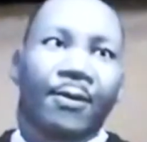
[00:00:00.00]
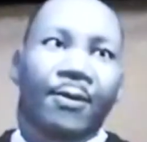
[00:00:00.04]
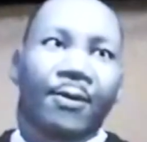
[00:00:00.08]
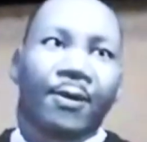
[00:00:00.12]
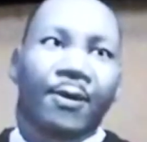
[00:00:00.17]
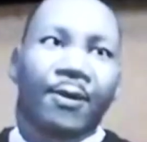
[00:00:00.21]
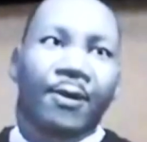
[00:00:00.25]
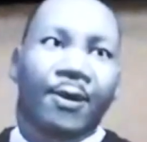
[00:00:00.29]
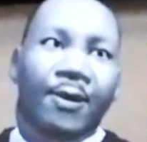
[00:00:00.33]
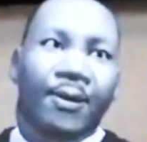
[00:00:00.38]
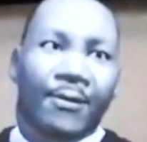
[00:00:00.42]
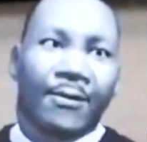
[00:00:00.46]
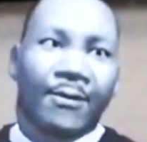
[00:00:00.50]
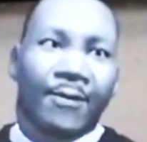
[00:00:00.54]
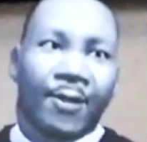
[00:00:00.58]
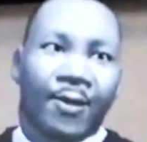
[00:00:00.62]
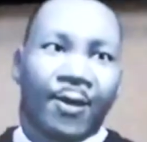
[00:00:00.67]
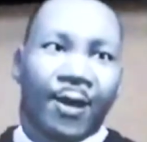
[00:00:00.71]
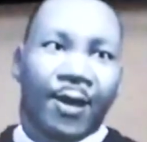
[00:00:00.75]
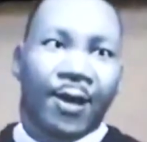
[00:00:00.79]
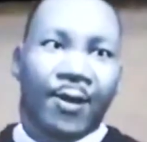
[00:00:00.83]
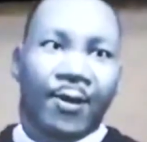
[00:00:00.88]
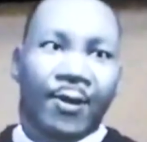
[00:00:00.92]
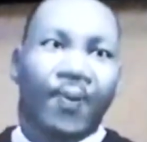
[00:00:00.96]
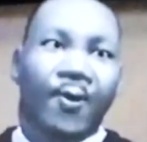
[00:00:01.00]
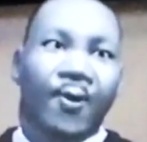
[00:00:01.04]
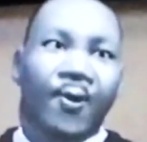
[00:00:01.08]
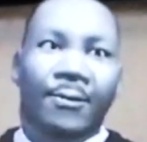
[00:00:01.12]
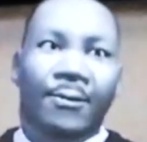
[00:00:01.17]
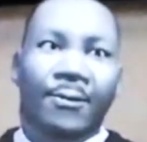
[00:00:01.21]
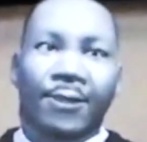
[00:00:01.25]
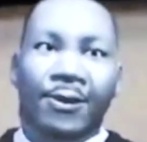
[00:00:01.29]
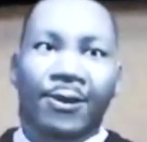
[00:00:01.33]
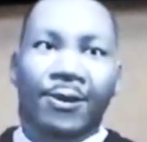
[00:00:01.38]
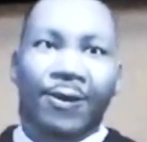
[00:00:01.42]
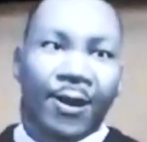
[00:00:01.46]
and live out the true
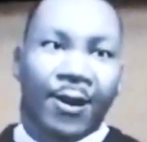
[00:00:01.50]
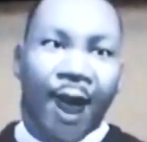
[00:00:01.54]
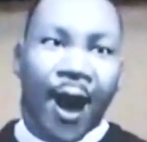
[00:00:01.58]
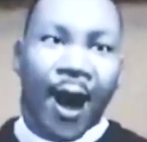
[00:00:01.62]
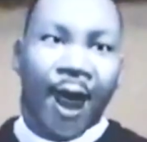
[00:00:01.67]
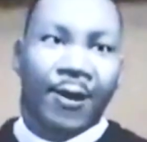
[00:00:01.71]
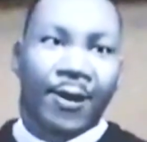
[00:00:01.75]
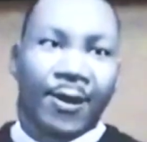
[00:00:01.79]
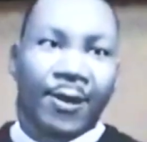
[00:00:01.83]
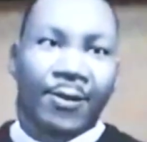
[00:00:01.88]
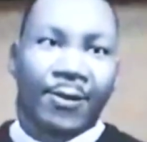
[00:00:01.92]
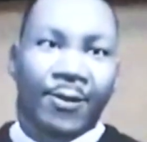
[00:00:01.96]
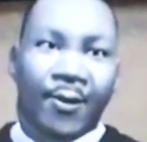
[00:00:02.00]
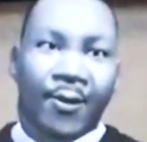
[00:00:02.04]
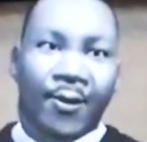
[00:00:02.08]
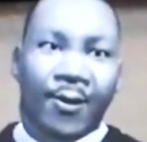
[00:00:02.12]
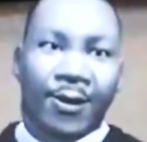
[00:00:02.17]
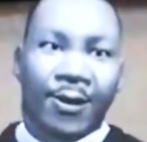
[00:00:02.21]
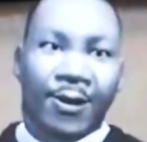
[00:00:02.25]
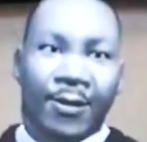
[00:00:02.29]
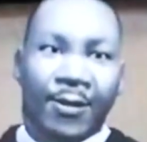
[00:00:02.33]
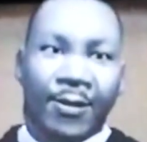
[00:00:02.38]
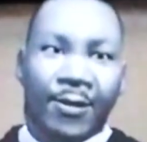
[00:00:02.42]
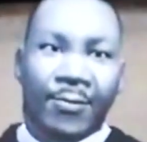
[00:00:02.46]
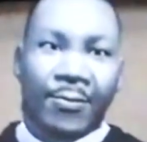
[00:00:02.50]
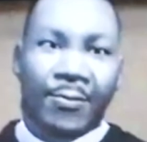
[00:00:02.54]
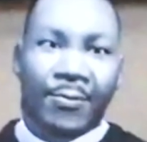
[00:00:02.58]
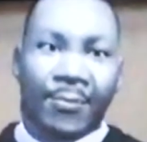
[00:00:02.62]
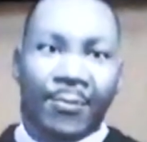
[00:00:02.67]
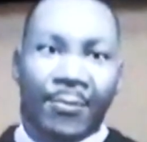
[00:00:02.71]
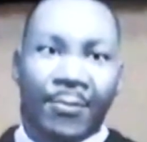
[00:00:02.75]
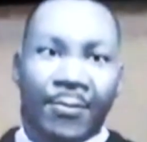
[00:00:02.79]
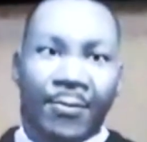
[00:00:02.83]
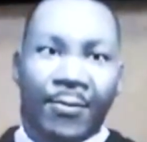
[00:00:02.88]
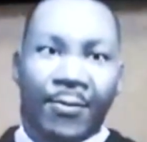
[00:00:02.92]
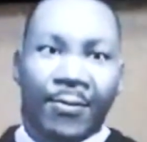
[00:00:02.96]
meaning of its creed.
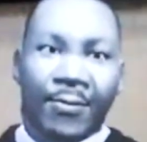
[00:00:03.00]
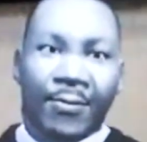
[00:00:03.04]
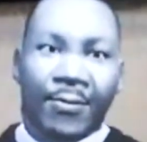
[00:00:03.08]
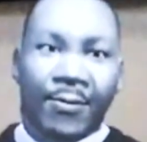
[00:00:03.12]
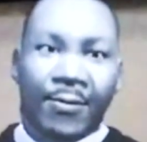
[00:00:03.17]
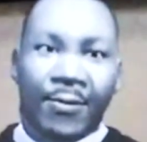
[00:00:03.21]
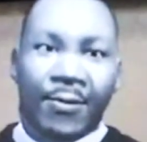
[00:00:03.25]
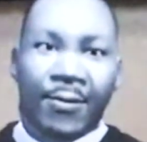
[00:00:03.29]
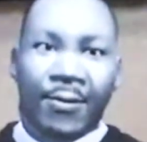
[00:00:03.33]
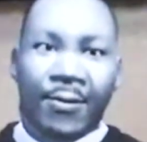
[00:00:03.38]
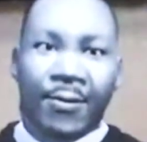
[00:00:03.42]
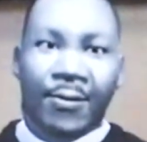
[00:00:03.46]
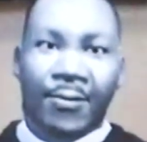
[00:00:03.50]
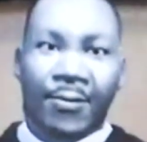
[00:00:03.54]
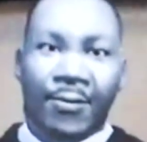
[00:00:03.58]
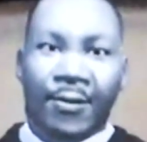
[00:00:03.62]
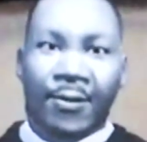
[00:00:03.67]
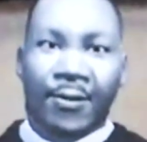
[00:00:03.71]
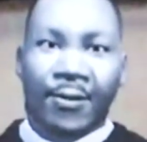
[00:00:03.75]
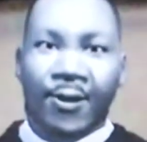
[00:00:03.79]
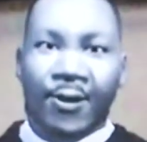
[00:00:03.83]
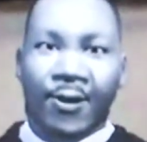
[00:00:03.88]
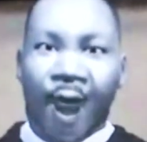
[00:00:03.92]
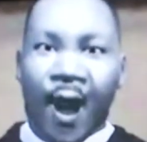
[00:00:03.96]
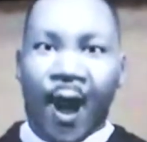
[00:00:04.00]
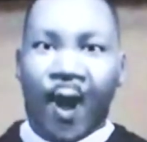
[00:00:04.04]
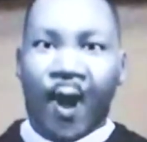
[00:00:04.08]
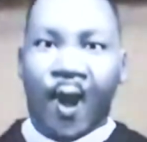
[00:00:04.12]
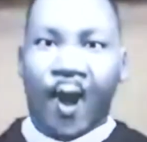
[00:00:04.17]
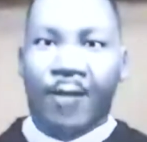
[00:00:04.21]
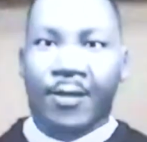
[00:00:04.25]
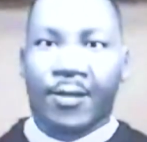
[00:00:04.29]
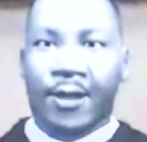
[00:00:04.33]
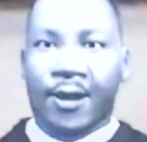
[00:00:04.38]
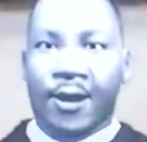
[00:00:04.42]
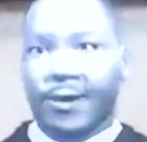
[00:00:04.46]
We
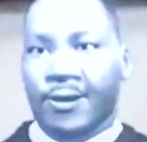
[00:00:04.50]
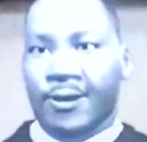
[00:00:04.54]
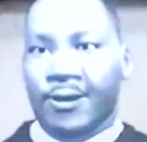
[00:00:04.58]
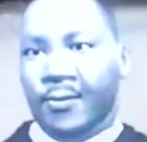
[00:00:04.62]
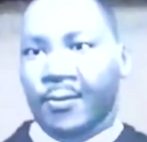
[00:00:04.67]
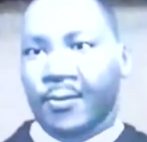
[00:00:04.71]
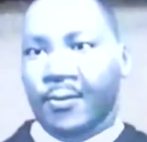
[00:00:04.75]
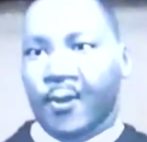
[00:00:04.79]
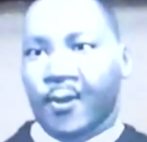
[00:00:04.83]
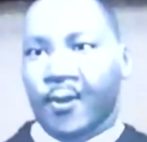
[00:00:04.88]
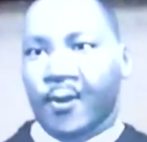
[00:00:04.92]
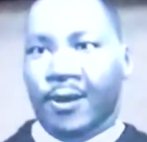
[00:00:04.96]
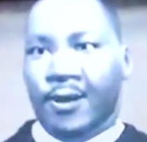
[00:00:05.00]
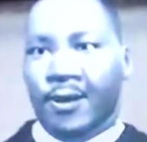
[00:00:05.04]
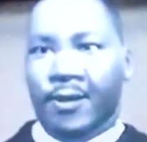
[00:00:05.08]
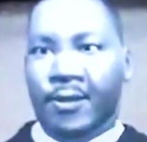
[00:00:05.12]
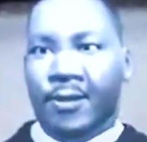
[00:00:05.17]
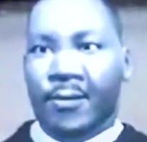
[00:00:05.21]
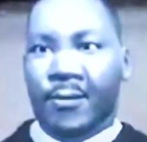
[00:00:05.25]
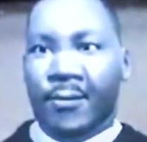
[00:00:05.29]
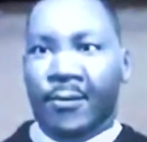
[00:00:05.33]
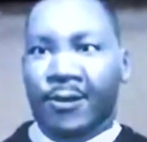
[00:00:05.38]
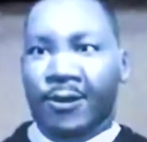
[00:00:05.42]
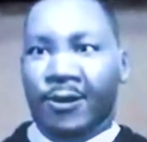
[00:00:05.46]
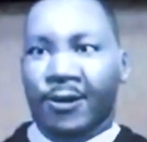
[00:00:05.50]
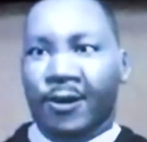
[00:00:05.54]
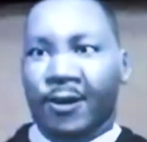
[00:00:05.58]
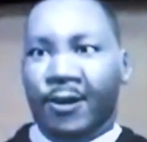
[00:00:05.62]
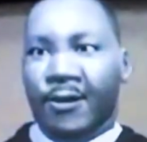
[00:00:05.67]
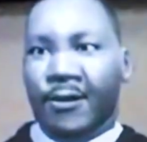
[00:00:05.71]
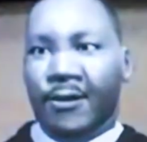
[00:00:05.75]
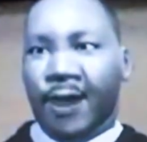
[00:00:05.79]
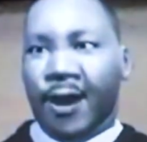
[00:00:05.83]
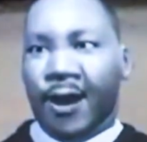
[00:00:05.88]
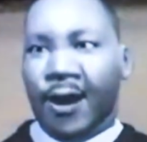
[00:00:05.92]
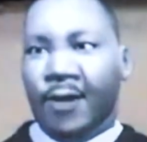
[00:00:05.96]
hold these truths to be
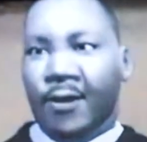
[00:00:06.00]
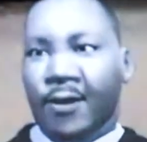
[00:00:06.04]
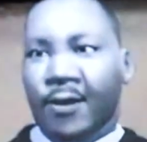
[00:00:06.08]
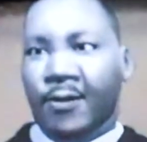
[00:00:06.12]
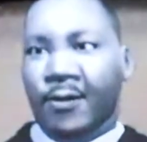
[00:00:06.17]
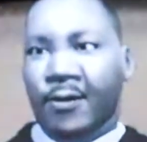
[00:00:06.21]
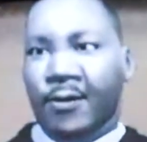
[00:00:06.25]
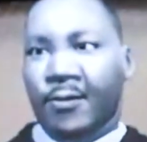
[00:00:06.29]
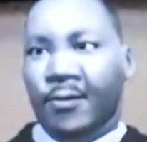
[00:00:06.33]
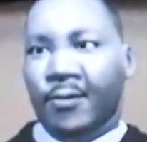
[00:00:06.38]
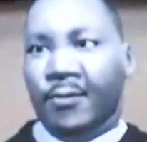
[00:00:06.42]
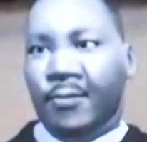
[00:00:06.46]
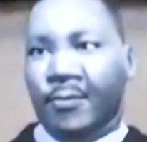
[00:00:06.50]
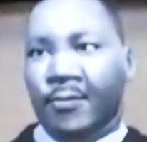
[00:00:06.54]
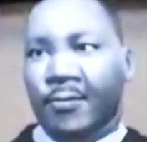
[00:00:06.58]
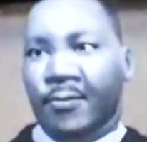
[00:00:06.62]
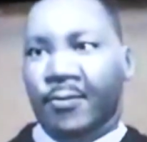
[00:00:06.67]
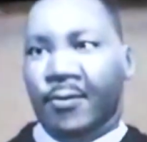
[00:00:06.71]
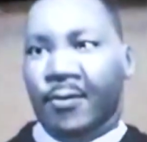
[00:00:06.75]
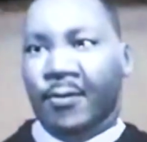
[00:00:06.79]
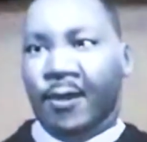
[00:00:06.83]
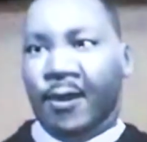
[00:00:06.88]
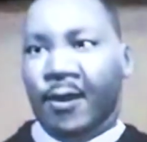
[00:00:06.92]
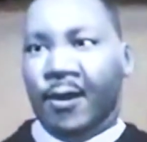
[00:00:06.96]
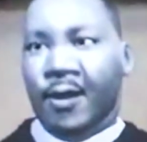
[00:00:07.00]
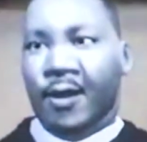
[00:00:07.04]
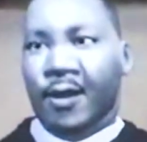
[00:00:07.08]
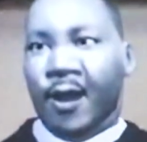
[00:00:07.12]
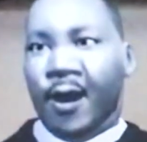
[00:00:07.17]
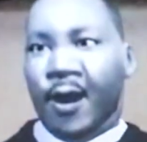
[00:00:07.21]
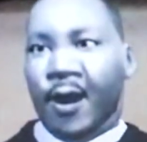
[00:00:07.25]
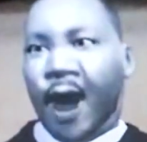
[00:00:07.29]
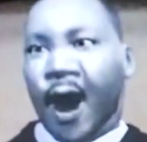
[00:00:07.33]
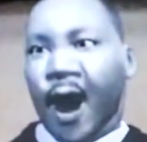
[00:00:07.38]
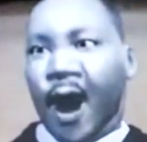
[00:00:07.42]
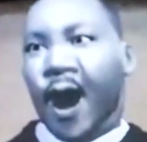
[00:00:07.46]
self-evident,
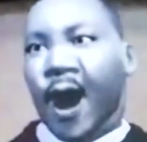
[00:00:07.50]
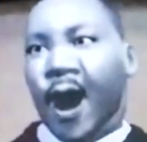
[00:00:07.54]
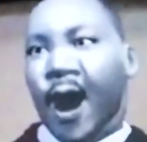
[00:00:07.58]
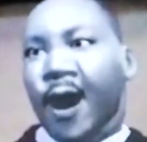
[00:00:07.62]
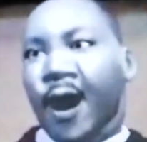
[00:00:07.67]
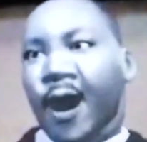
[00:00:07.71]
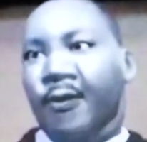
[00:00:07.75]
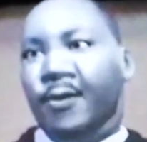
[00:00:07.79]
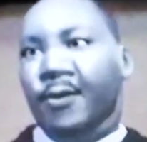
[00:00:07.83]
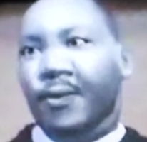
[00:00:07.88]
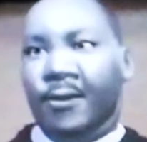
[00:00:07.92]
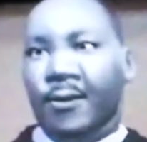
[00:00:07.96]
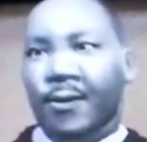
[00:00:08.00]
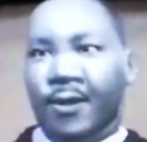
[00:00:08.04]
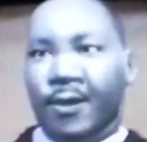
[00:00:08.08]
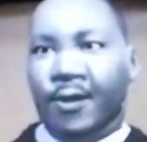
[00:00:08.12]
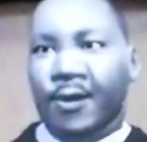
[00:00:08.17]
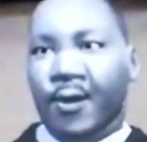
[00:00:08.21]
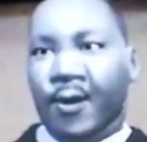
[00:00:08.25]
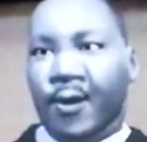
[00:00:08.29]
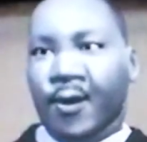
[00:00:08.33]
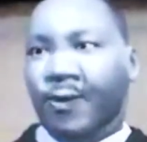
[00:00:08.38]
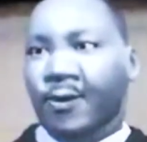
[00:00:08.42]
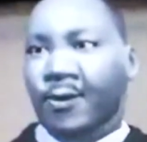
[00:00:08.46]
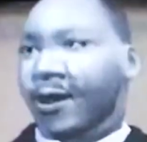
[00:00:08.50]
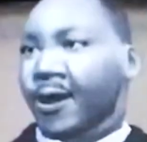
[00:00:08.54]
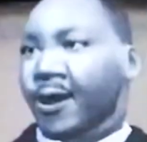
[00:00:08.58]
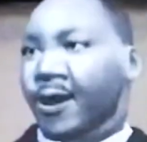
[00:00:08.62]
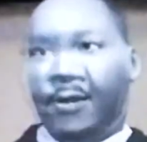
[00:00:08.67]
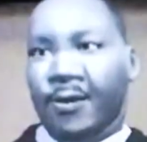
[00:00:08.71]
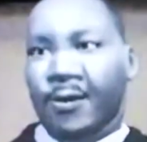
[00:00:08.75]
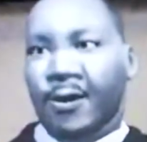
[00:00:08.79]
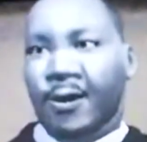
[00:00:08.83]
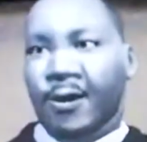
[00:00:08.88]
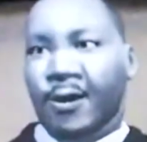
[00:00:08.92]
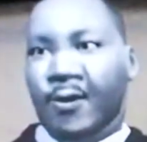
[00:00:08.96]
that all men are
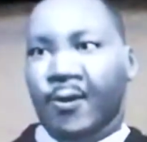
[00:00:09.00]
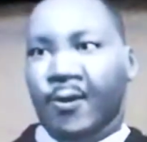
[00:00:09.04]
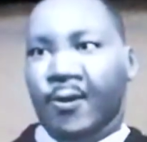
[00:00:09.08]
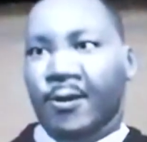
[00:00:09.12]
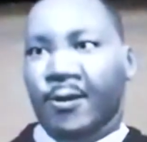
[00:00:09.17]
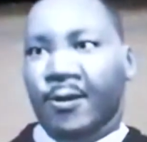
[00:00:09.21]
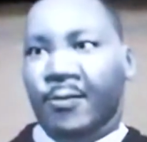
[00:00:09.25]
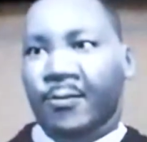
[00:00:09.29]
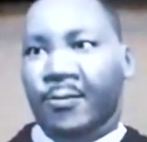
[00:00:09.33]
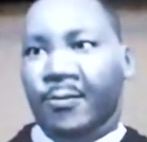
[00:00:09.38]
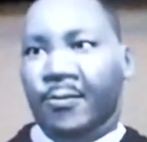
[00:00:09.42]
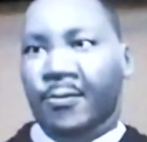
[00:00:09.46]
created equal.